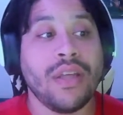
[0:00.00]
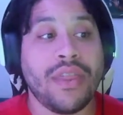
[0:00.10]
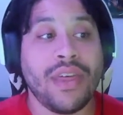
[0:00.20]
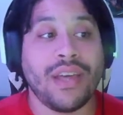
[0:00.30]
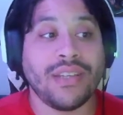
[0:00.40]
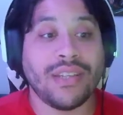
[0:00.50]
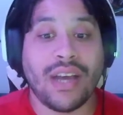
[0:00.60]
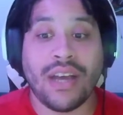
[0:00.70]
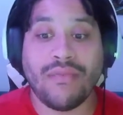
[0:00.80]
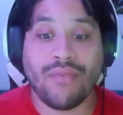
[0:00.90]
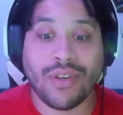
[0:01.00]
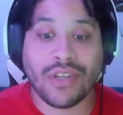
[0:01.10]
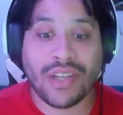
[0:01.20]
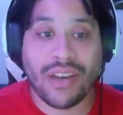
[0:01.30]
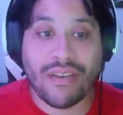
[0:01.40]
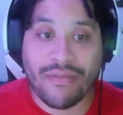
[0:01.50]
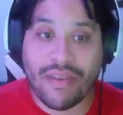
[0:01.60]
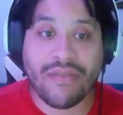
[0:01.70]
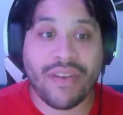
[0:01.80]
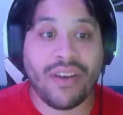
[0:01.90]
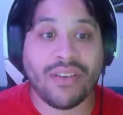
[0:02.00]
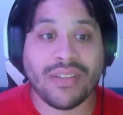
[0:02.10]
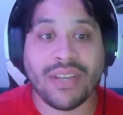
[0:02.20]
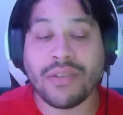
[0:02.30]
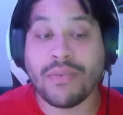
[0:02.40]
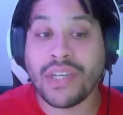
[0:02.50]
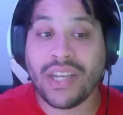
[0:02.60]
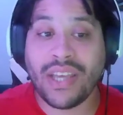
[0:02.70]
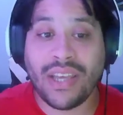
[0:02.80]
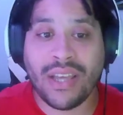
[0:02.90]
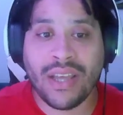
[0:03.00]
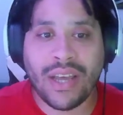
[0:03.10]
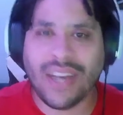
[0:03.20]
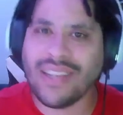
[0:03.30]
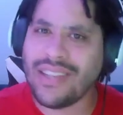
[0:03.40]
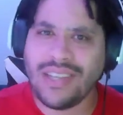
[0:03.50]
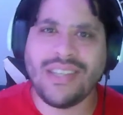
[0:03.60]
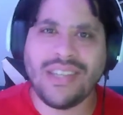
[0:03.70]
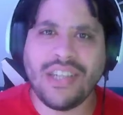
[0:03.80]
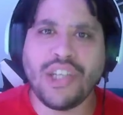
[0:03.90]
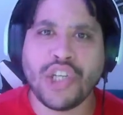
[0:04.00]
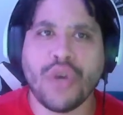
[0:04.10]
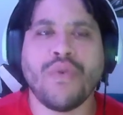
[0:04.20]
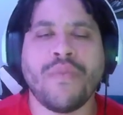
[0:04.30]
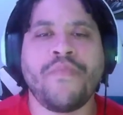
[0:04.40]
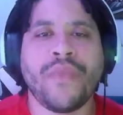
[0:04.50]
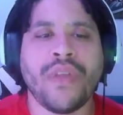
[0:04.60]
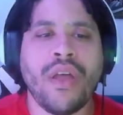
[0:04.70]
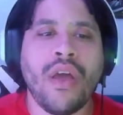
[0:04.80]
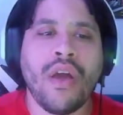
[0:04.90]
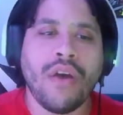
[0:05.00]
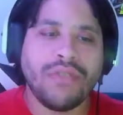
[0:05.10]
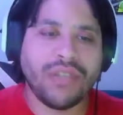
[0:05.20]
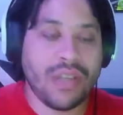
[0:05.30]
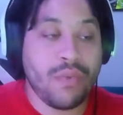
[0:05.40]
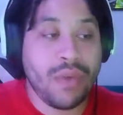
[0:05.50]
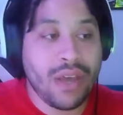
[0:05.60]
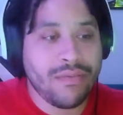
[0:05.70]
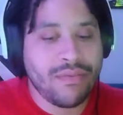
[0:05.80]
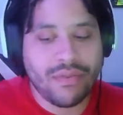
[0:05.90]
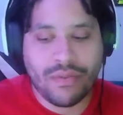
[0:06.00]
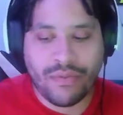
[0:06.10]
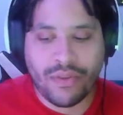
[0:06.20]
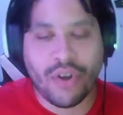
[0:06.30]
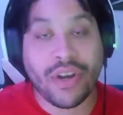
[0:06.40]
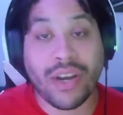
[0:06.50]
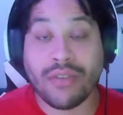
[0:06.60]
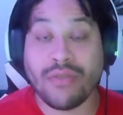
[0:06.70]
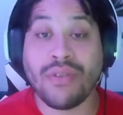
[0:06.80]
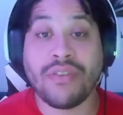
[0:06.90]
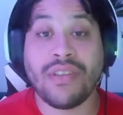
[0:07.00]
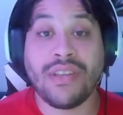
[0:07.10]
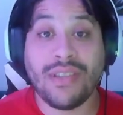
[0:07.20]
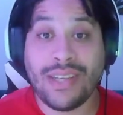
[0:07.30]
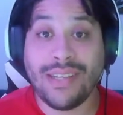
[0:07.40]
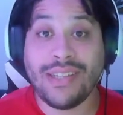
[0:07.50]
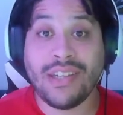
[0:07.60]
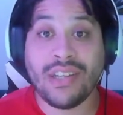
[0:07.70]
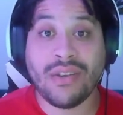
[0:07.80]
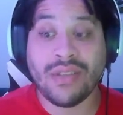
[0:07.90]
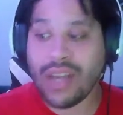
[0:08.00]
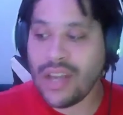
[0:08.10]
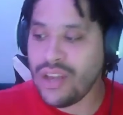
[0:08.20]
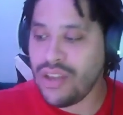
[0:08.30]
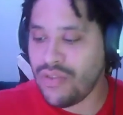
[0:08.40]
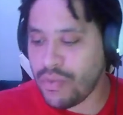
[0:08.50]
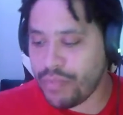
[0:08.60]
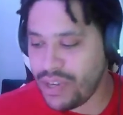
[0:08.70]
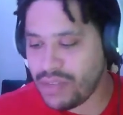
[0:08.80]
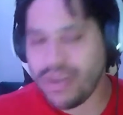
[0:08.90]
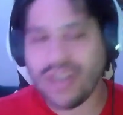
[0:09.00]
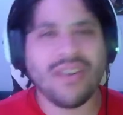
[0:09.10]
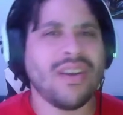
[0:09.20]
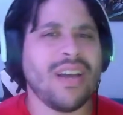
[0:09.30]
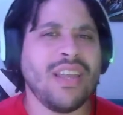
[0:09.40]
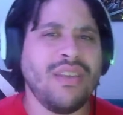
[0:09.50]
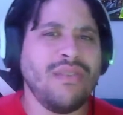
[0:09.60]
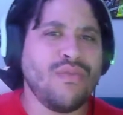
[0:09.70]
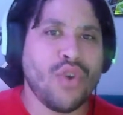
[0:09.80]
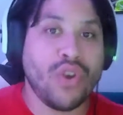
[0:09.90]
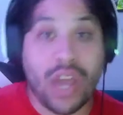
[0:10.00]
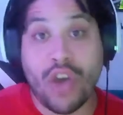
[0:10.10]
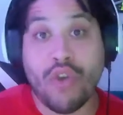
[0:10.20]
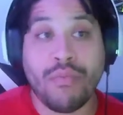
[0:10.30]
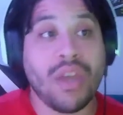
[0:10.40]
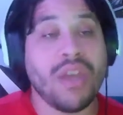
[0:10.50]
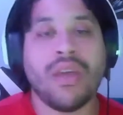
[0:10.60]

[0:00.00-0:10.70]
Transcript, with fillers: things I have watched in a very, very long time, especially a DC show obviously we have if you're looking at two D- DC shows, you've got Peacemaker and you've got Naomi,